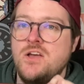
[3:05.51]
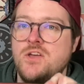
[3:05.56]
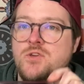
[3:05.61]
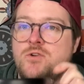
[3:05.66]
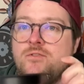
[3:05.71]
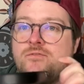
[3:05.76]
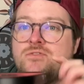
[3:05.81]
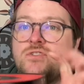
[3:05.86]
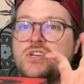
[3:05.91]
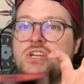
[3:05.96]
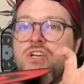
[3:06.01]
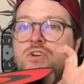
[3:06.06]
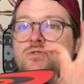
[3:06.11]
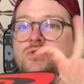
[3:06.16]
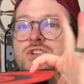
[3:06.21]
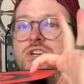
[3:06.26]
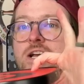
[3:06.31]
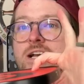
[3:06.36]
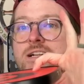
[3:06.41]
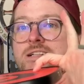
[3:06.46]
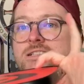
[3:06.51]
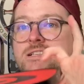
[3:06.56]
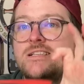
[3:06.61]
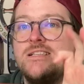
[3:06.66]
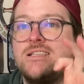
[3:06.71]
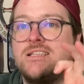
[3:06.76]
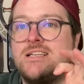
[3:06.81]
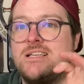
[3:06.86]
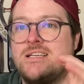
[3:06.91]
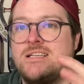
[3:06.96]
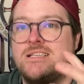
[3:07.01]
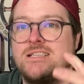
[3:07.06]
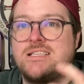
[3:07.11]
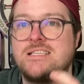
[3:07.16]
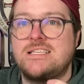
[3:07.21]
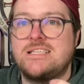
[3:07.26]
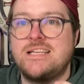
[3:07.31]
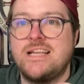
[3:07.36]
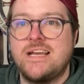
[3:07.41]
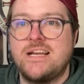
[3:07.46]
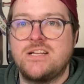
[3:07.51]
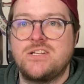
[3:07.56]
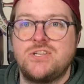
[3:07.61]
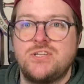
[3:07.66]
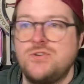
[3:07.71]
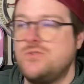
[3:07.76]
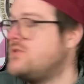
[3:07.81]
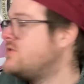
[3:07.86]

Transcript: you have two chances to stick to